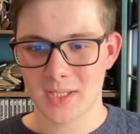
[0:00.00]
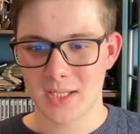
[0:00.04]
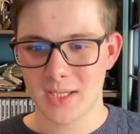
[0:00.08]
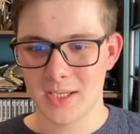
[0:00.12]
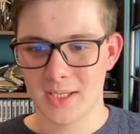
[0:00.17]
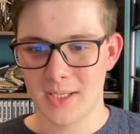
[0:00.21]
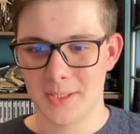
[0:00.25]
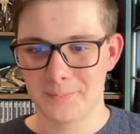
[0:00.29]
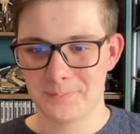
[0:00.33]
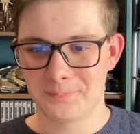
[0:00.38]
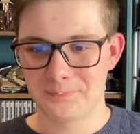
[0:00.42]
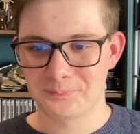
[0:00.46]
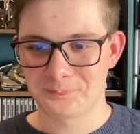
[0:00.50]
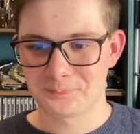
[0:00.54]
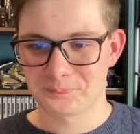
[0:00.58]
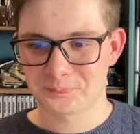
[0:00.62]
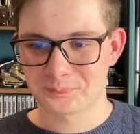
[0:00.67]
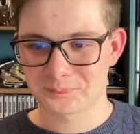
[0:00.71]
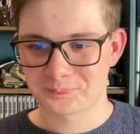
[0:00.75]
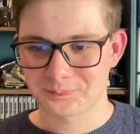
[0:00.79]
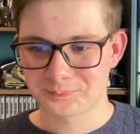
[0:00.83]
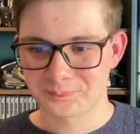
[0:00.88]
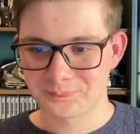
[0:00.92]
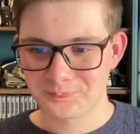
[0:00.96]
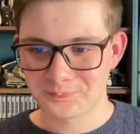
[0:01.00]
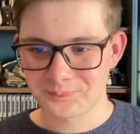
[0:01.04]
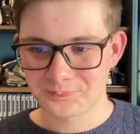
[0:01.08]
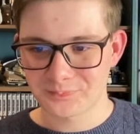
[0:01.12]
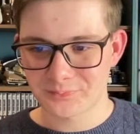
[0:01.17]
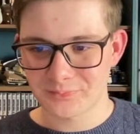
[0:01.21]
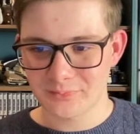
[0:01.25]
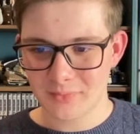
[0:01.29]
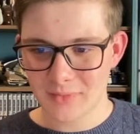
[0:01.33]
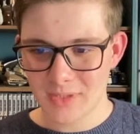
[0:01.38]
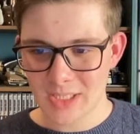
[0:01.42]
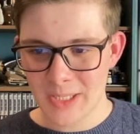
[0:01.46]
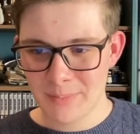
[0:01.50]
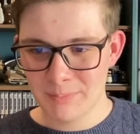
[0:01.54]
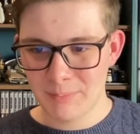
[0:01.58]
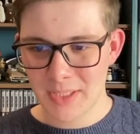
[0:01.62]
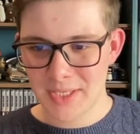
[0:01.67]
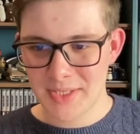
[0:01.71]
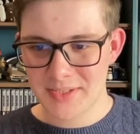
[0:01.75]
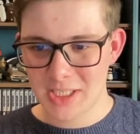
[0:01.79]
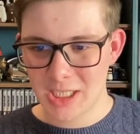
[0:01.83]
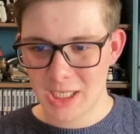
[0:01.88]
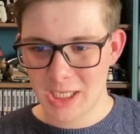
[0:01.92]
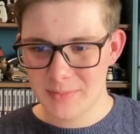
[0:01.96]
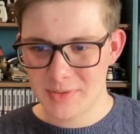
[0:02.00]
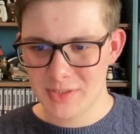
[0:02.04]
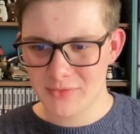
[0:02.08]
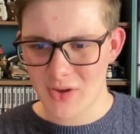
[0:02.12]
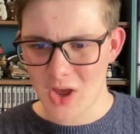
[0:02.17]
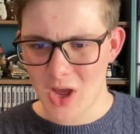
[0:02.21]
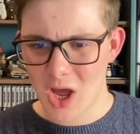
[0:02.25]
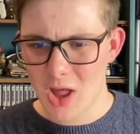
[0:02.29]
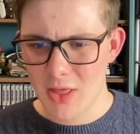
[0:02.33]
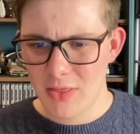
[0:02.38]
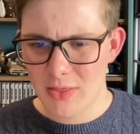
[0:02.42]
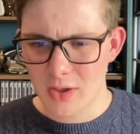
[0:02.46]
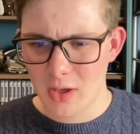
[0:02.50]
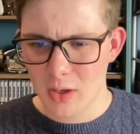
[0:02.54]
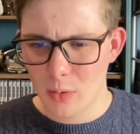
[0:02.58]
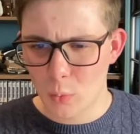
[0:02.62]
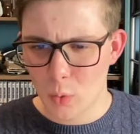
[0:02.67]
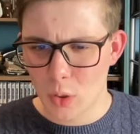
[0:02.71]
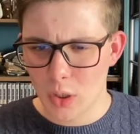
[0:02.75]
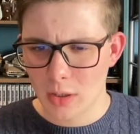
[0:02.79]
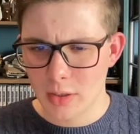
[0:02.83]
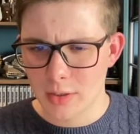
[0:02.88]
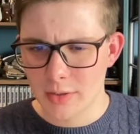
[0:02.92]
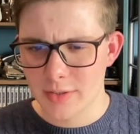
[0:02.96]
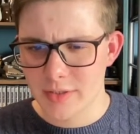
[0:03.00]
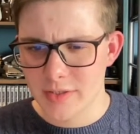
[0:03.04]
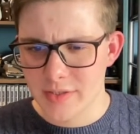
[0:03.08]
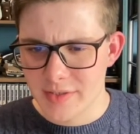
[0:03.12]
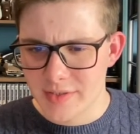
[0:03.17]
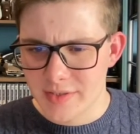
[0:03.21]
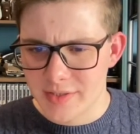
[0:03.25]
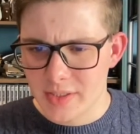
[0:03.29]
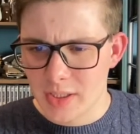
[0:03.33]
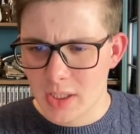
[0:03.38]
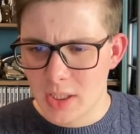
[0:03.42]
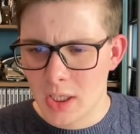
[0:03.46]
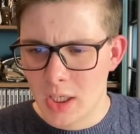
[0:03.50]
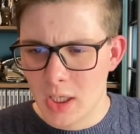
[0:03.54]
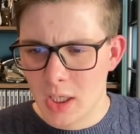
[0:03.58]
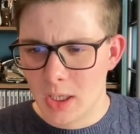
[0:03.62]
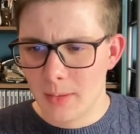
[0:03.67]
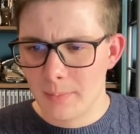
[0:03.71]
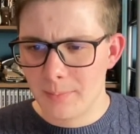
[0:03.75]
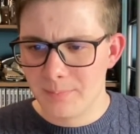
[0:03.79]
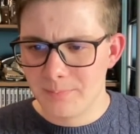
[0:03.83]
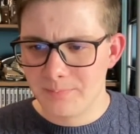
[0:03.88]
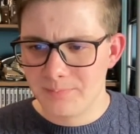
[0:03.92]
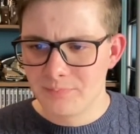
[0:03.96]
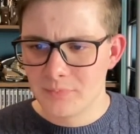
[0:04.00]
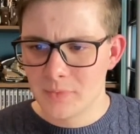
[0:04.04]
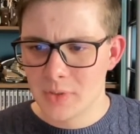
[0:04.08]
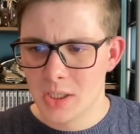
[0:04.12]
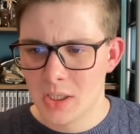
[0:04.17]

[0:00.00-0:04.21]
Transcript: Um, but in terms of other ones, um,